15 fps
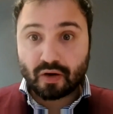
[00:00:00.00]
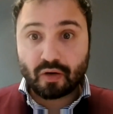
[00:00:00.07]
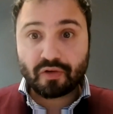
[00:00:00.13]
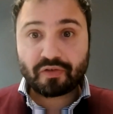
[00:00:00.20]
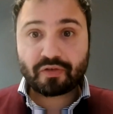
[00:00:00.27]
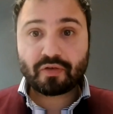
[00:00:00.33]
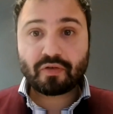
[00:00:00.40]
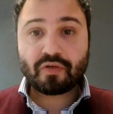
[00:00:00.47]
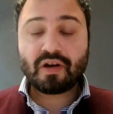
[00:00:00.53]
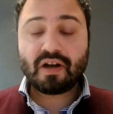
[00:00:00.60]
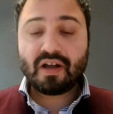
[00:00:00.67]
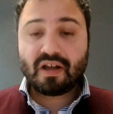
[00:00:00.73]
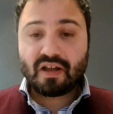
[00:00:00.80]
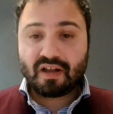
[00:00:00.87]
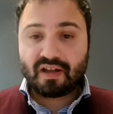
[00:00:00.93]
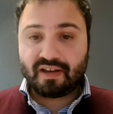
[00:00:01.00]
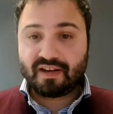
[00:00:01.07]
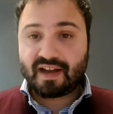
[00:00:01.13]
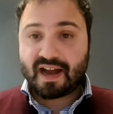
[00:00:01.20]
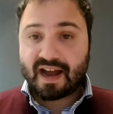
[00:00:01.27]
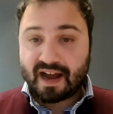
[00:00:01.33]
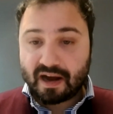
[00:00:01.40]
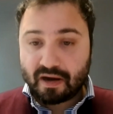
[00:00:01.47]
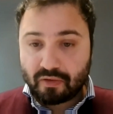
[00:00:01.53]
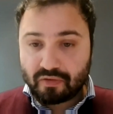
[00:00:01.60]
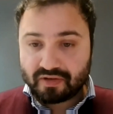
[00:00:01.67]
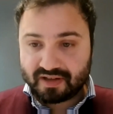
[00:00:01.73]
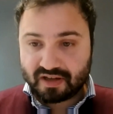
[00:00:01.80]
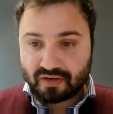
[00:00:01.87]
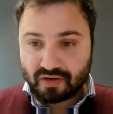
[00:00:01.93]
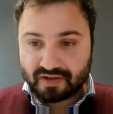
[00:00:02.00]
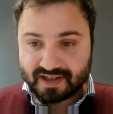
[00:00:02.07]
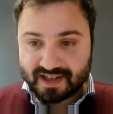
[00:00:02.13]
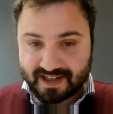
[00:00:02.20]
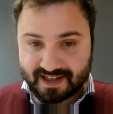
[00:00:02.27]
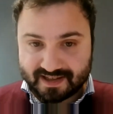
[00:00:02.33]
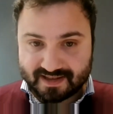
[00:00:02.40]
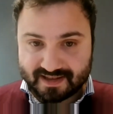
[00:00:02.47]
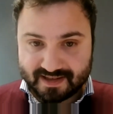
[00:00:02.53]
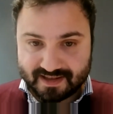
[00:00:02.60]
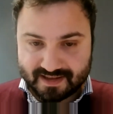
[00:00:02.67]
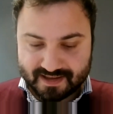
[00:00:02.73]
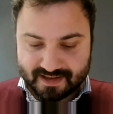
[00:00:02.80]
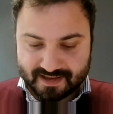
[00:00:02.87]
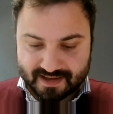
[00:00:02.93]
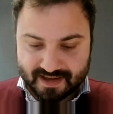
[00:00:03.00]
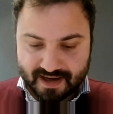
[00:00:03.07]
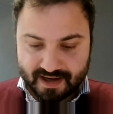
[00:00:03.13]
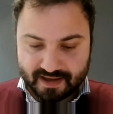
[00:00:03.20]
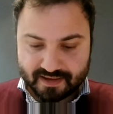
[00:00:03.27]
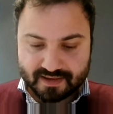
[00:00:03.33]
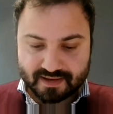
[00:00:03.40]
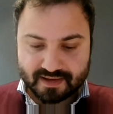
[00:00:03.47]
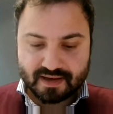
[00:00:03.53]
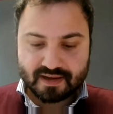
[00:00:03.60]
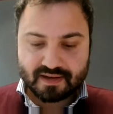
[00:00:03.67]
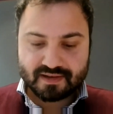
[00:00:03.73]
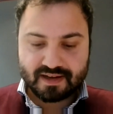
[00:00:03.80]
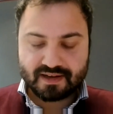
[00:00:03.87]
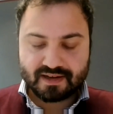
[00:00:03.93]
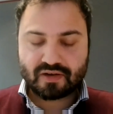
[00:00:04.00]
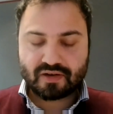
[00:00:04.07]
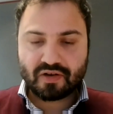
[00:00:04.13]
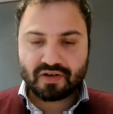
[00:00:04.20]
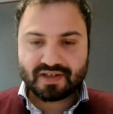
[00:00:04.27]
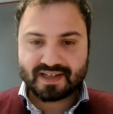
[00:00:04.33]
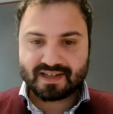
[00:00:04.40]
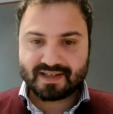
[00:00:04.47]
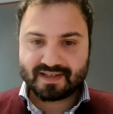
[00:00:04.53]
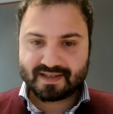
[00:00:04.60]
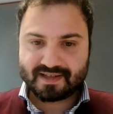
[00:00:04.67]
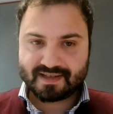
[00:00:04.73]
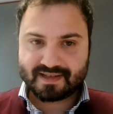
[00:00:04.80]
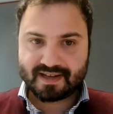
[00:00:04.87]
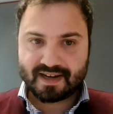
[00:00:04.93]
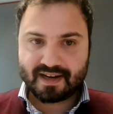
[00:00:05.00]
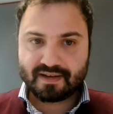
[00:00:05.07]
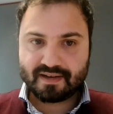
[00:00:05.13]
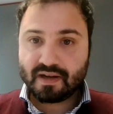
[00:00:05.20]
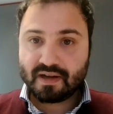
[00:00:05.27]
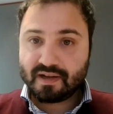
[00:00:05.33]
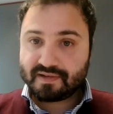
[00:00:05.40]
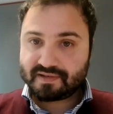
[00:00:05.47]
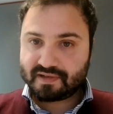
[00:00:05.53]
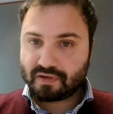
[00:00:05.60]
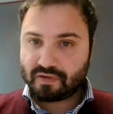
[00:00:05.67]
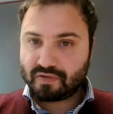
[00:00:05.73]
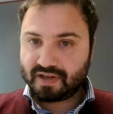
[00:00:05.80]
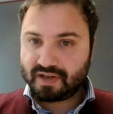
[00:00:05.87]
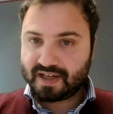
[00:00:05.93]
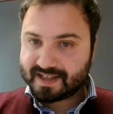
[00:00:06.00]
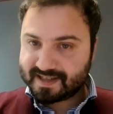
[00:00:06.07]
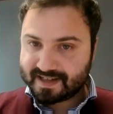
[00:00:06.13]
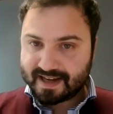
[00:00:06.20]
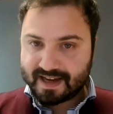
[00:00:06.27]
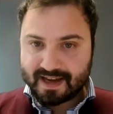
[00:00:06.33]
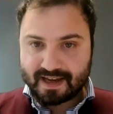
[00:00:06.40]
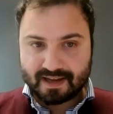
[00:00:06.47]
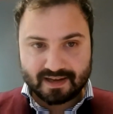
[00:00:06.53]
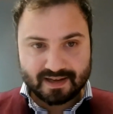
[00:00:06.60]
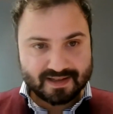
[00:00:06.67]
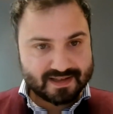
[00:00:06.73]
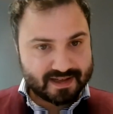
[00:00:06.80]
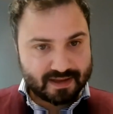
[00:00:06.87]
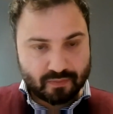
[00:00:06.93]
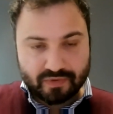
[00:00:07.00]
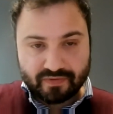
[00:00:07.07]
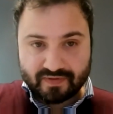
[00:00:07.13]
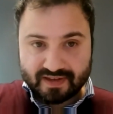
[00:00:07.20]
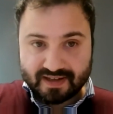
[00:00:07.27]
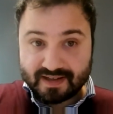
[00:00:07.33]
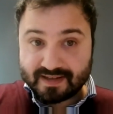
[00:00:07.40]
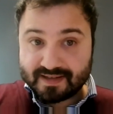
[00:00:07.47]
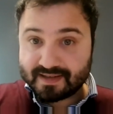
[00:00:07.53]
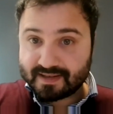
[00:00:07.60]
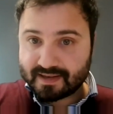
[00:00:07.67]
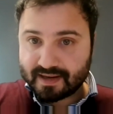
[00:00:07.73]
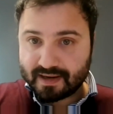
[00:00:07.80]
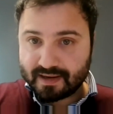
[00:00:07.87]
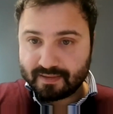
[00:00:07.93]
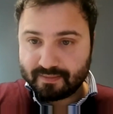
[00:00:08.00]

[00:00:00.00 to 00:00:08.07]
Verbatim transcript: also in how the context is designed, the content is designed. So let's say, let's stick with this